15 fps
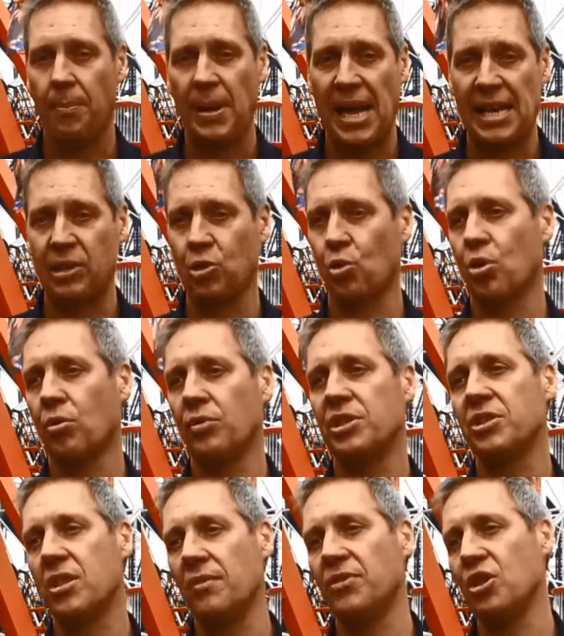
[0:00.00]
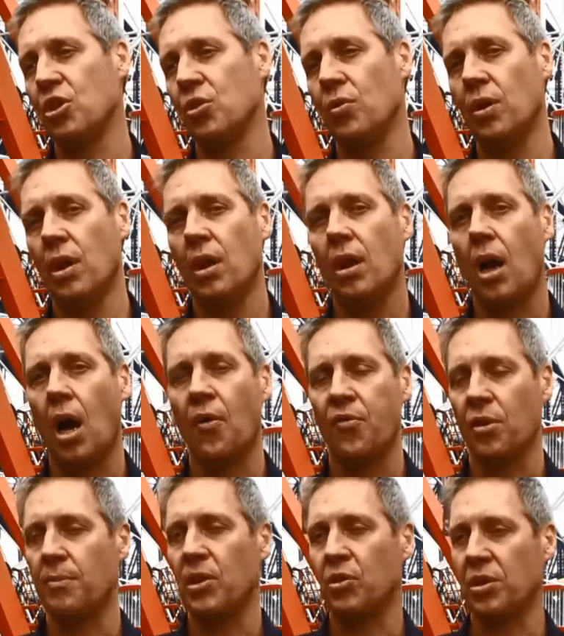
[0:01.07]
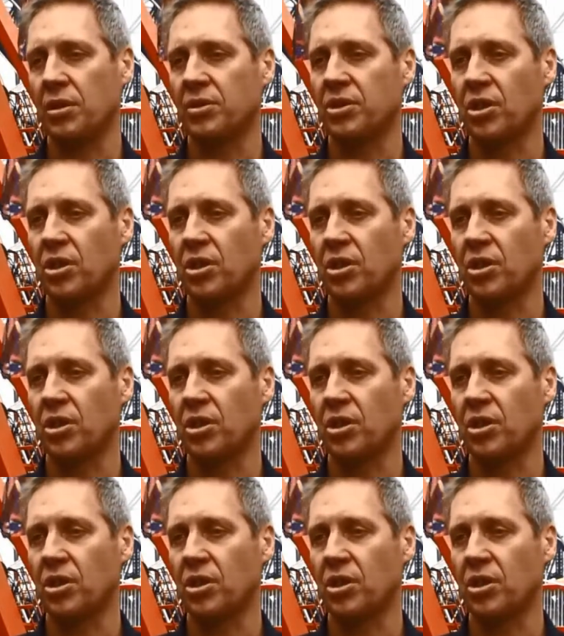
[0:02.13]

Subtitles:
Pandora, which gives you over 1 million